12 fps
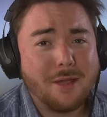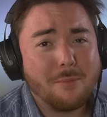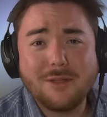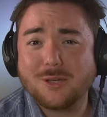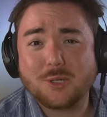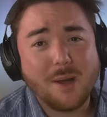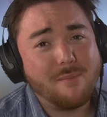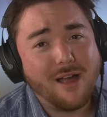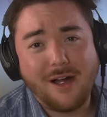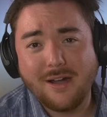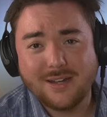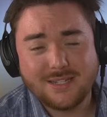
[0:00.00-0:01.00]
I'm gonna try
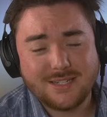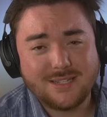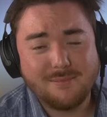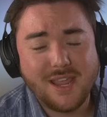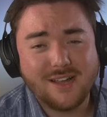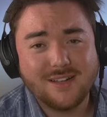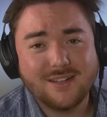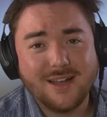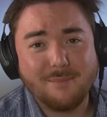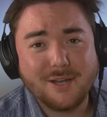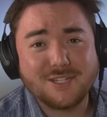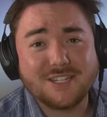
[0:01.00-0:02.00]
my hardest to make
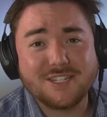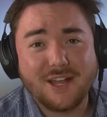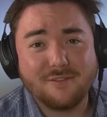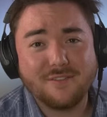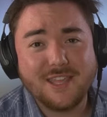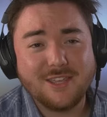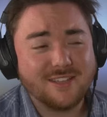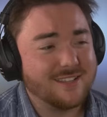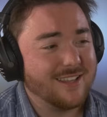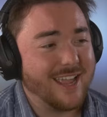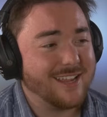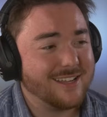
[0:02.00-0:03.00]
a bunch of stuff that
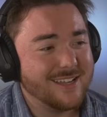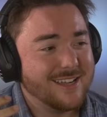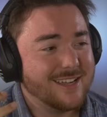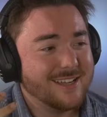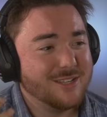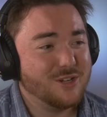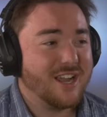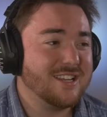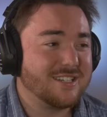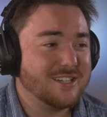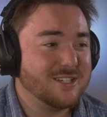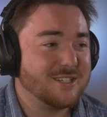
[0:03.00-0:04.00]
you
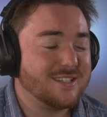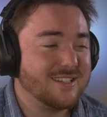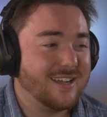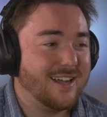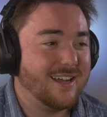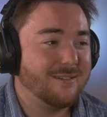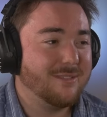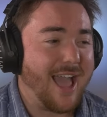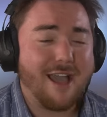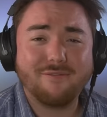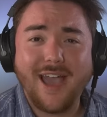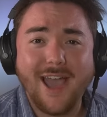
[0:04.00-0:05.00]
guys could just
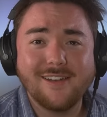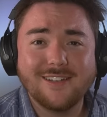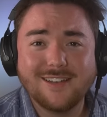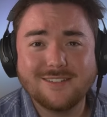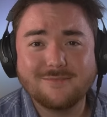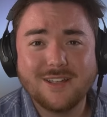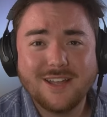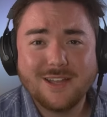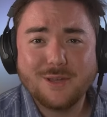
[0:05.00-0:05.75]
laugh at and